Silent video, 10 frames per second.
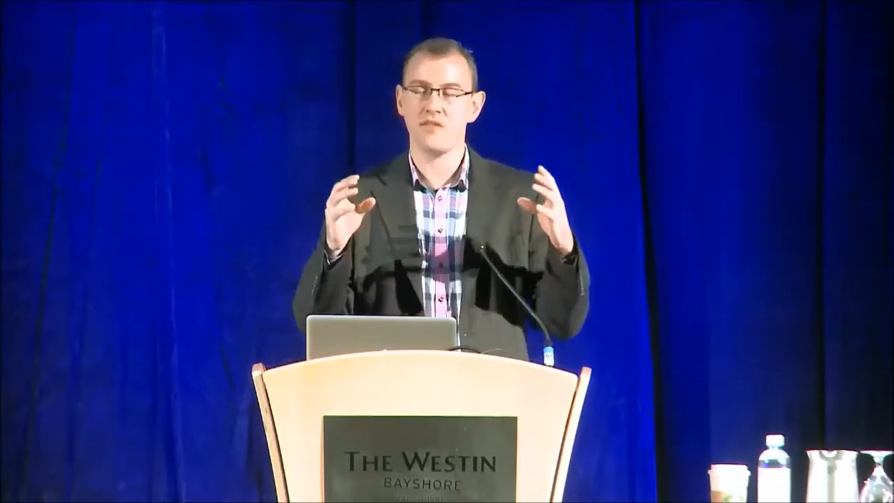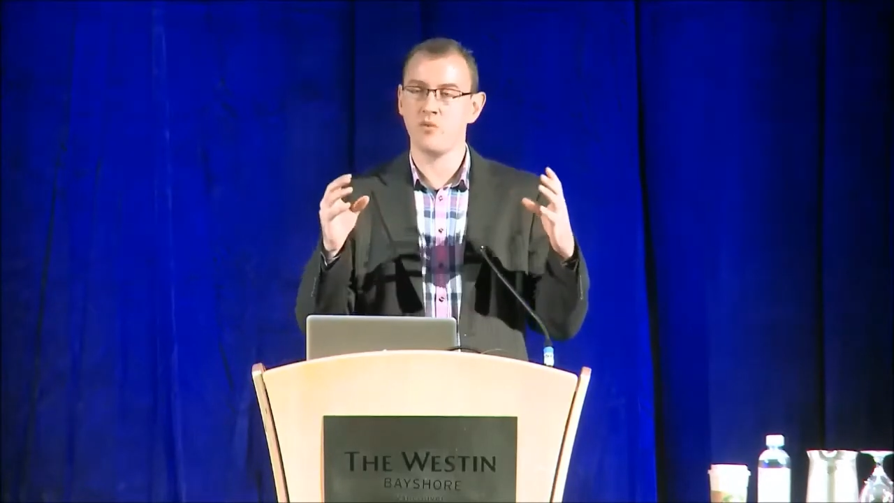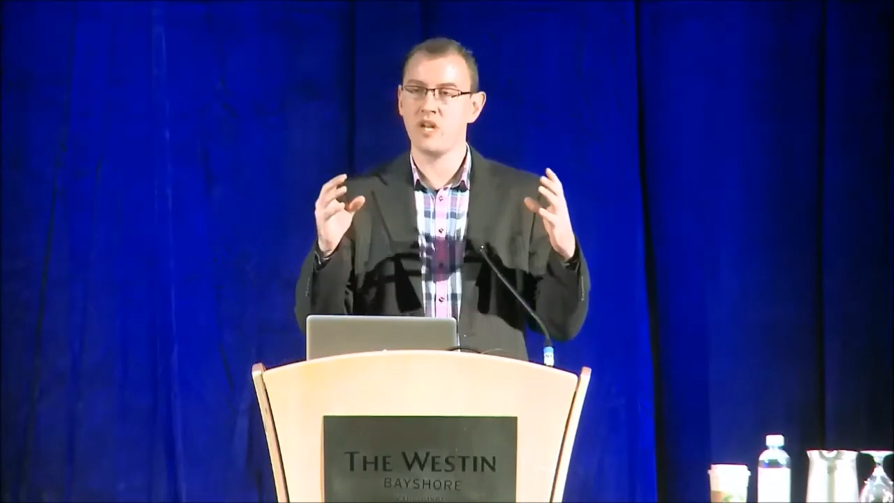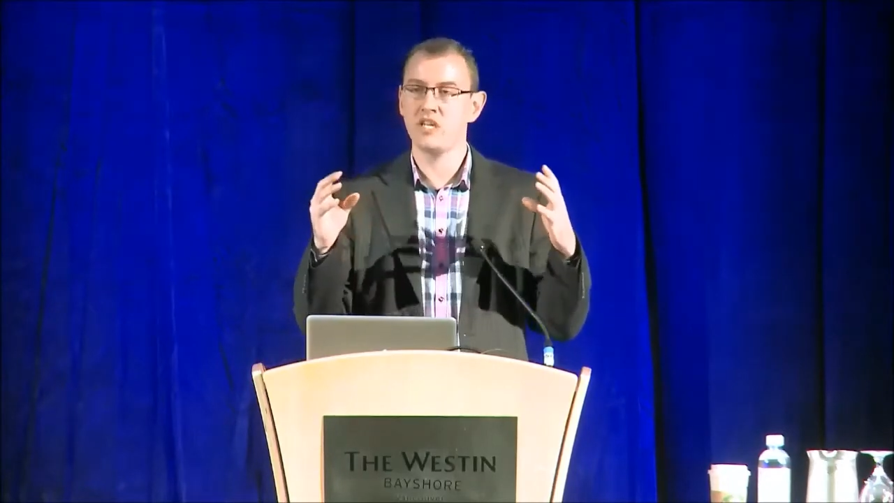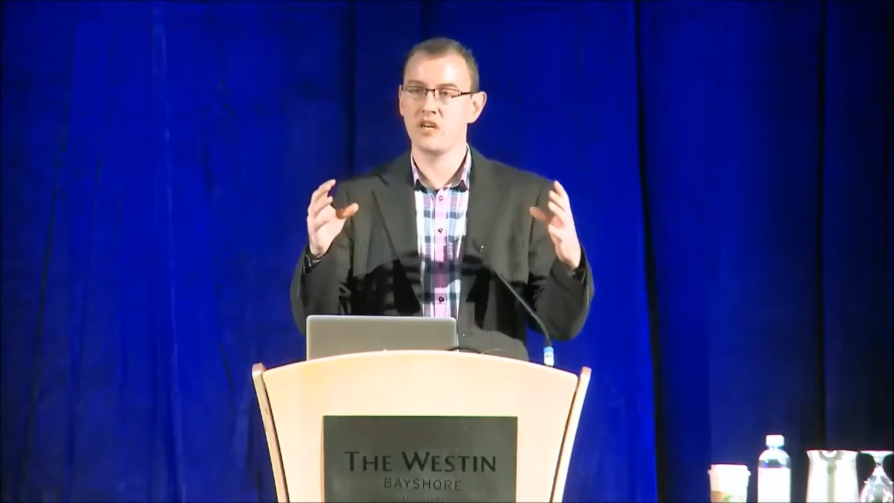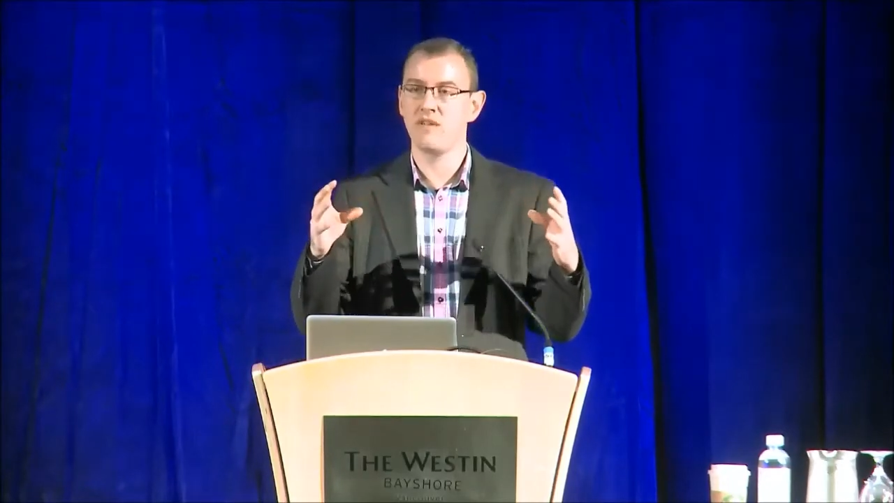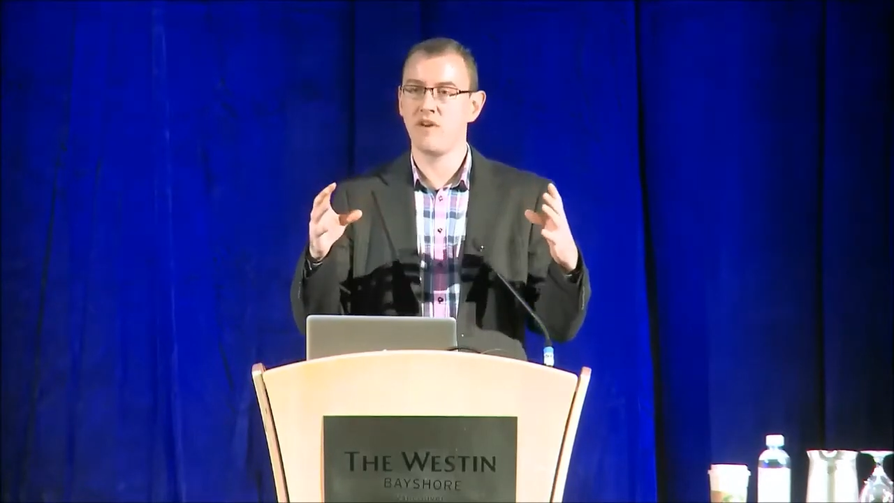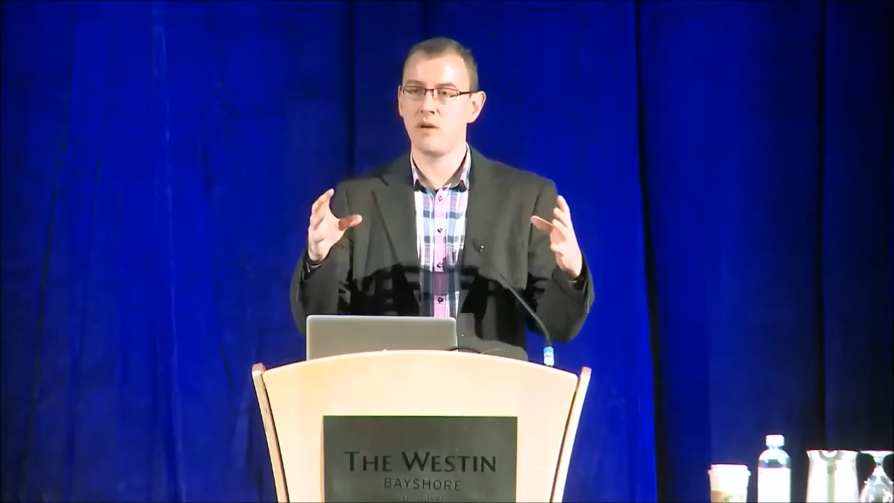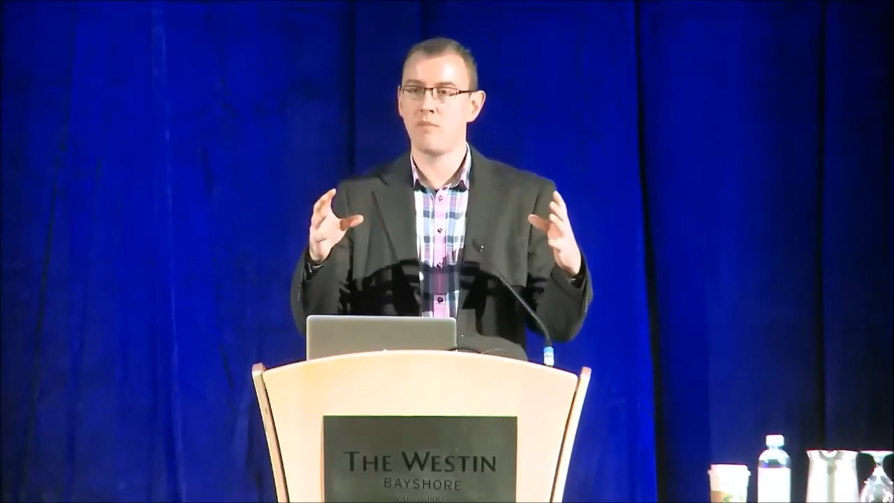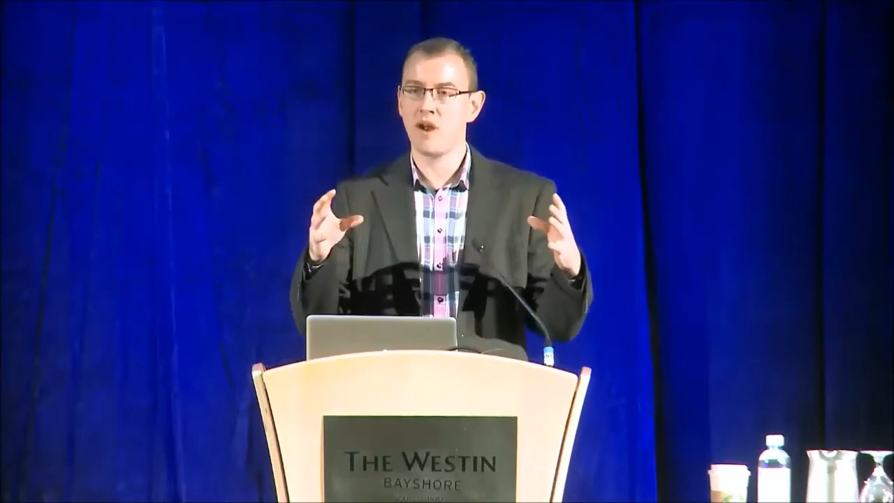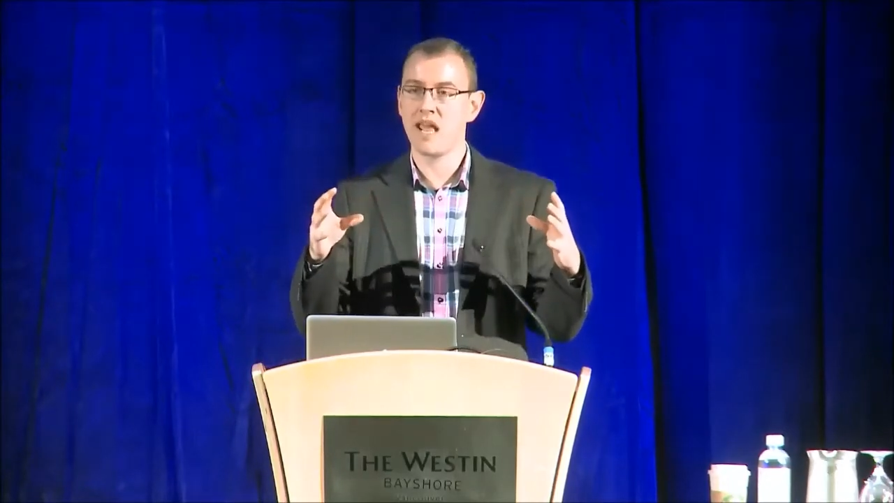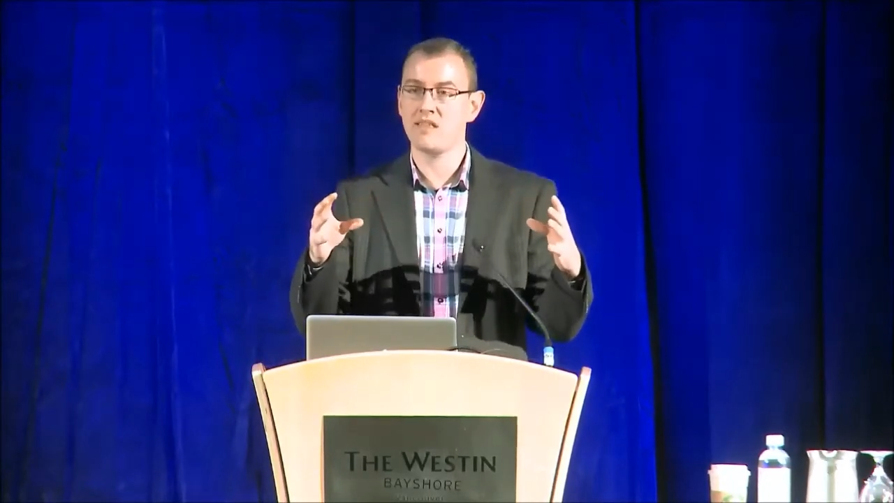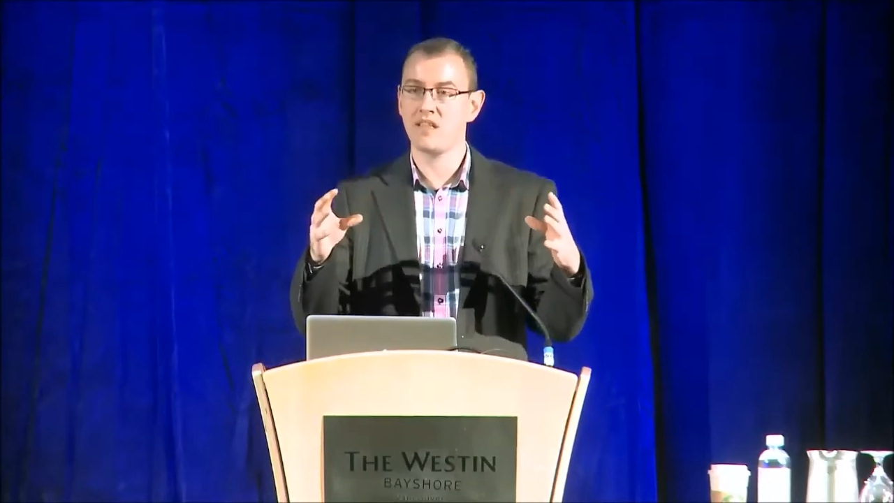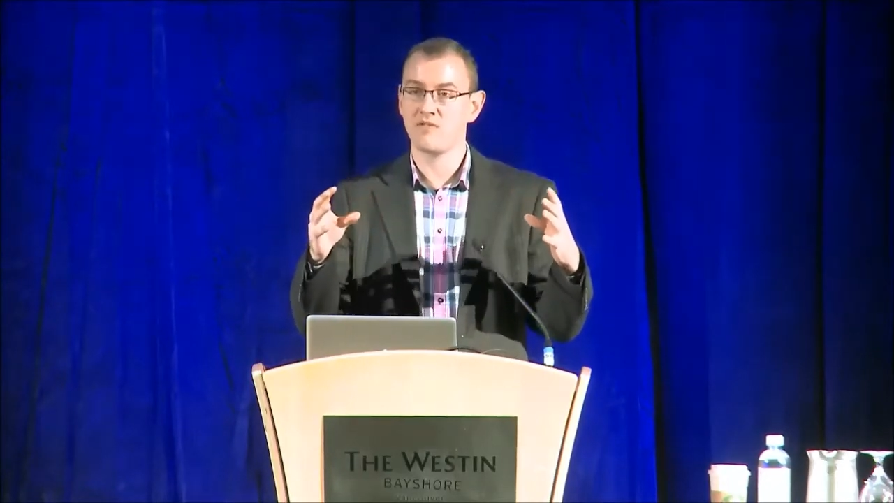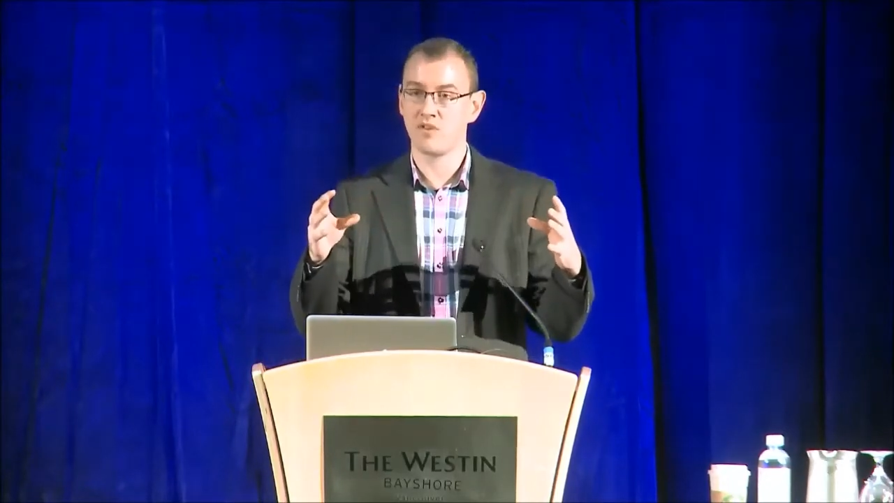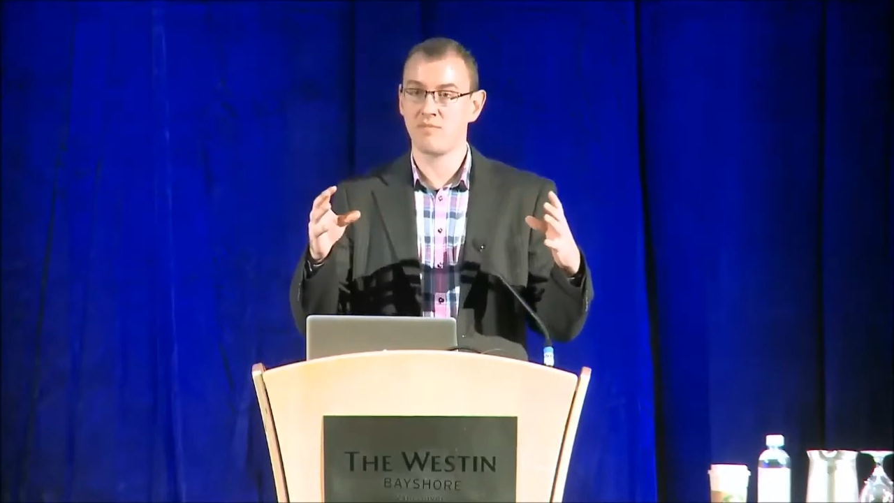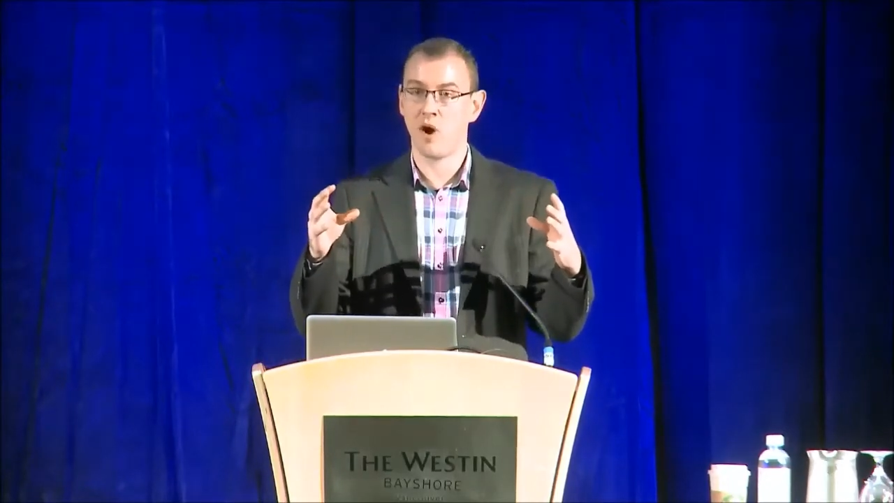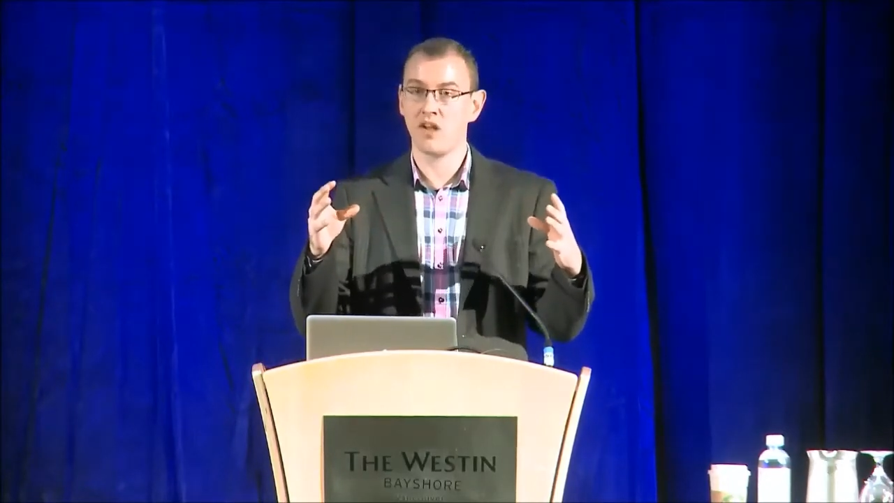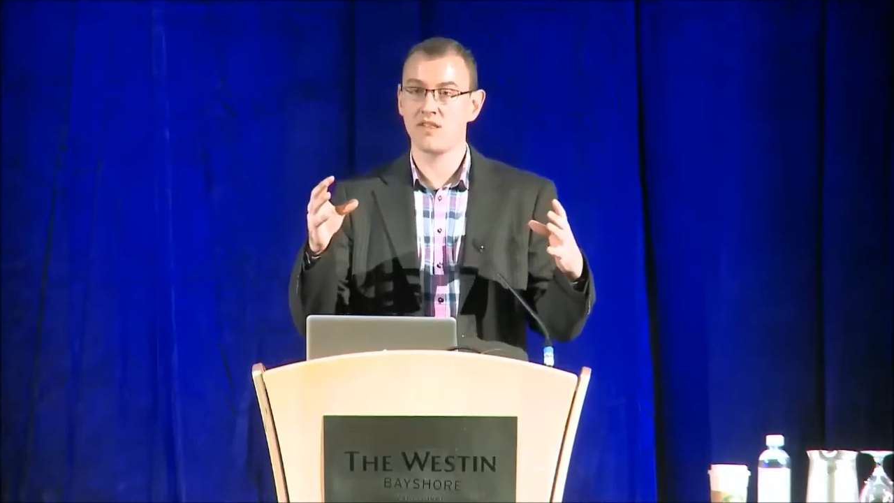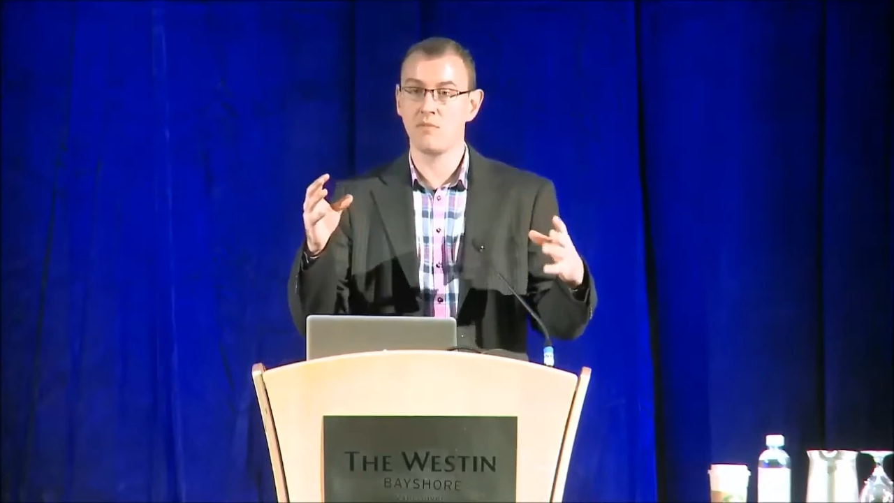the region of our brain that's
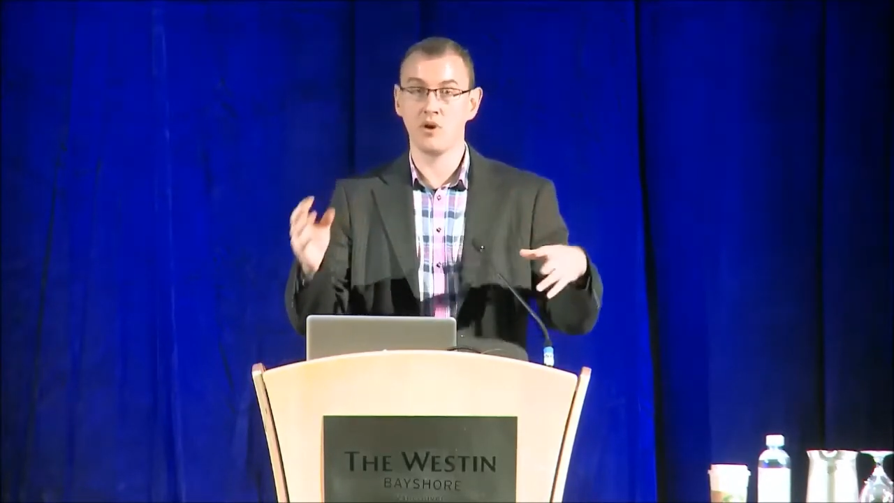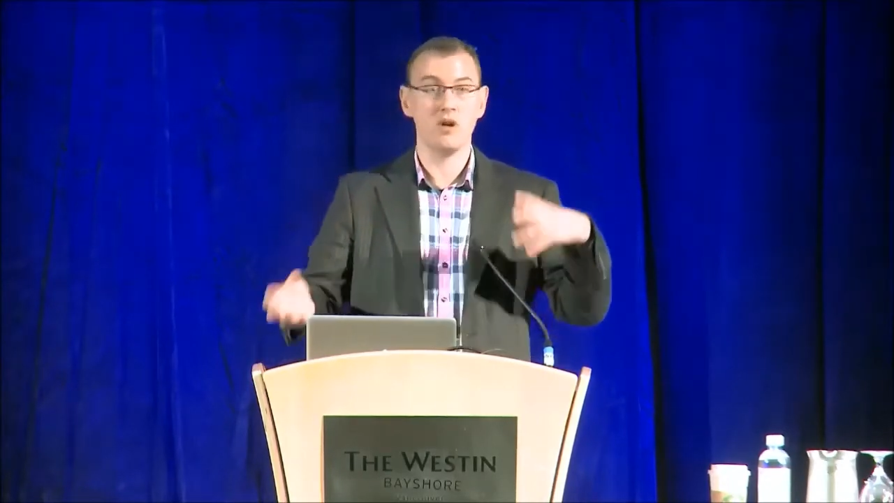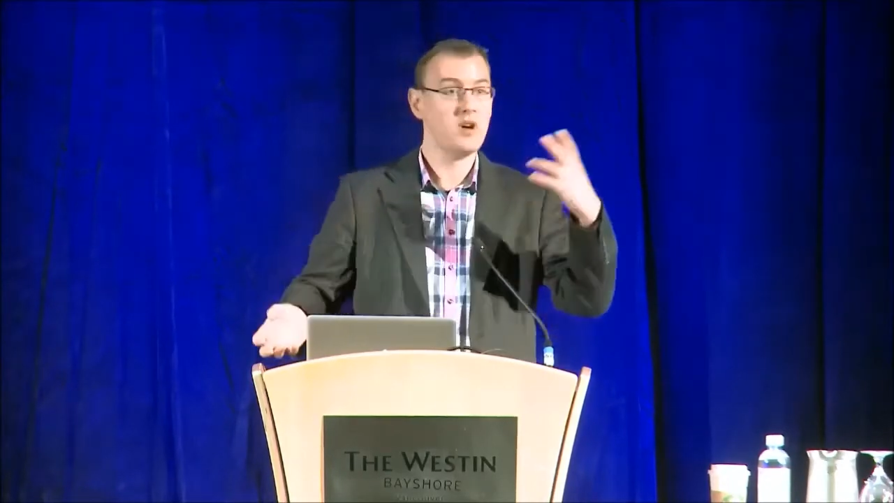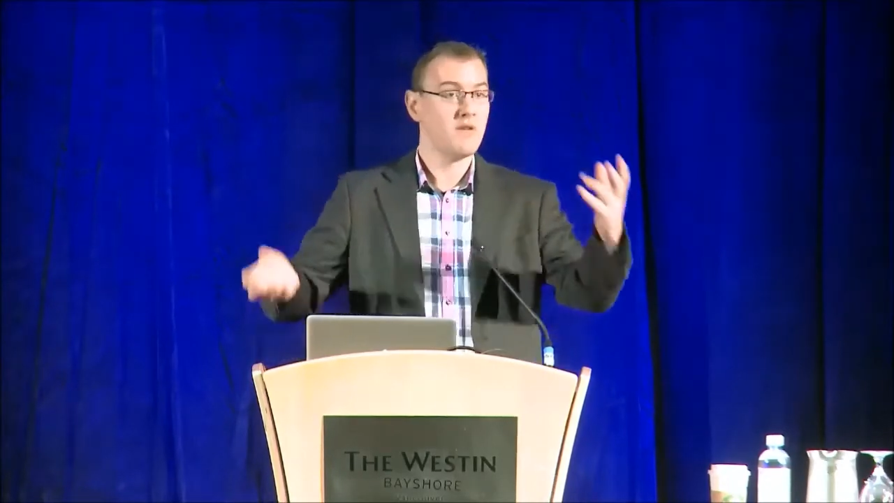responsible